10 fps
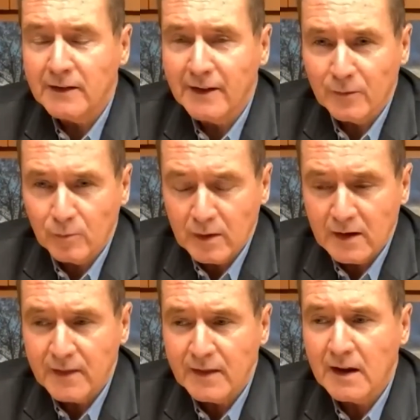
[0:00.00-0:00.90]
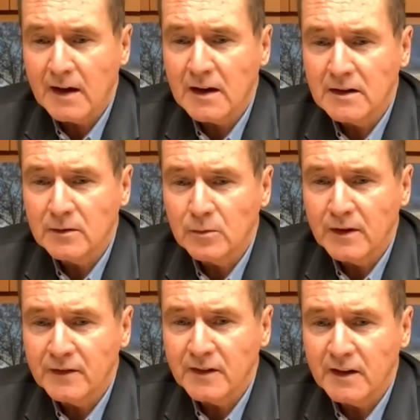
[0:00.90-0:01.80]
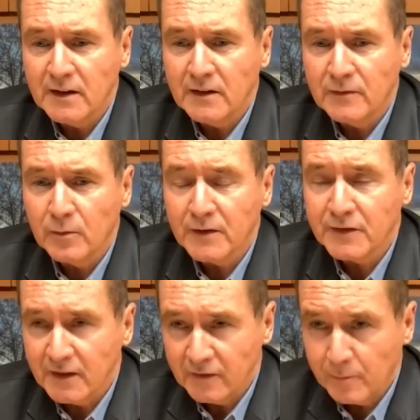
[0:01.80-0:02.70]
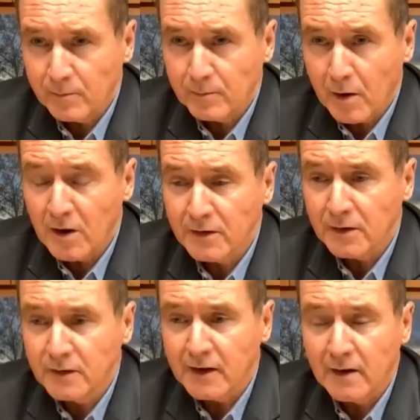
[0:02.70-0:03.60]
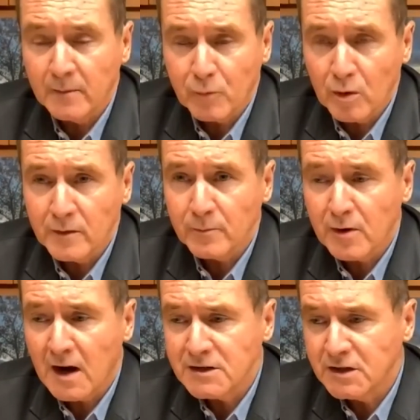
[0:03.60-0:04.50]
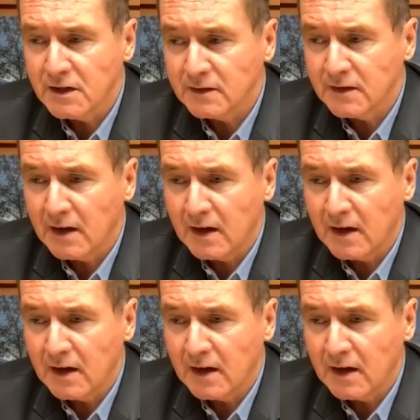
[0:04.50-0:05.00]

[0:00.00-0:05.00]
dealt with Steve, one of Steve's partners, on an important project